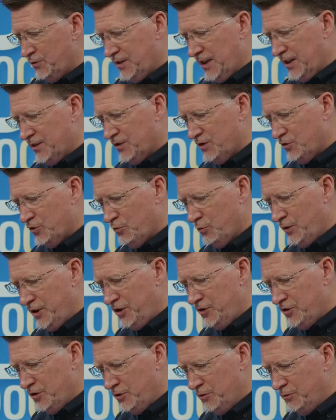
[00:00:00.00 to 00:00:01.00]

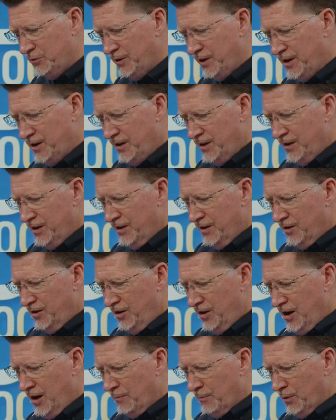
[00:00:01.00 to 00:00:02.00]
2022,
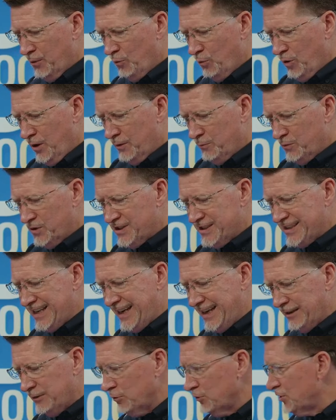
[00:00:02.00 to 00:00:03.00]
number one was
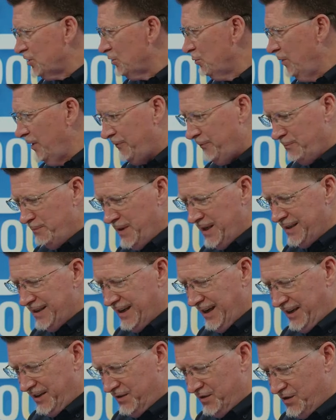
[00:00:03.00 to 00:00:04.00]
Taylor Swift
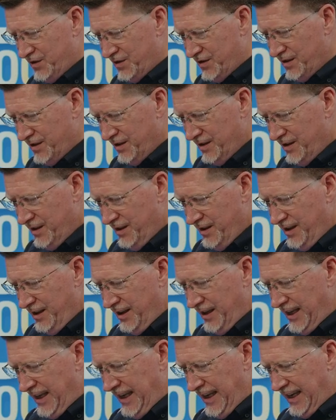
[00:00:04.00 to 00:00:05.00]
Midnights.
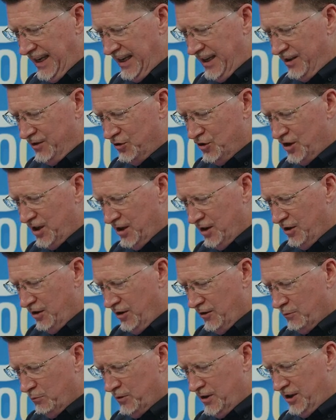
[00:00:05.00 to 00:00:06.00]
And she had
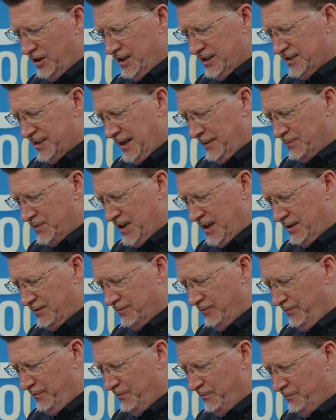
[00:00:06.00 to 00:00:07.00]
another one in the top
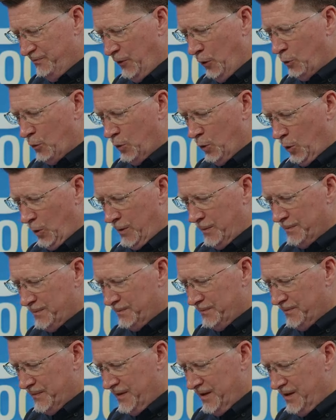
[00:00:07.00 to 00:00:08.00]
10, Folklore.
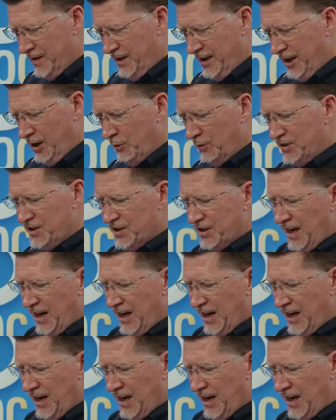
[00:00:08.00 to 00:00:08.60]
Harry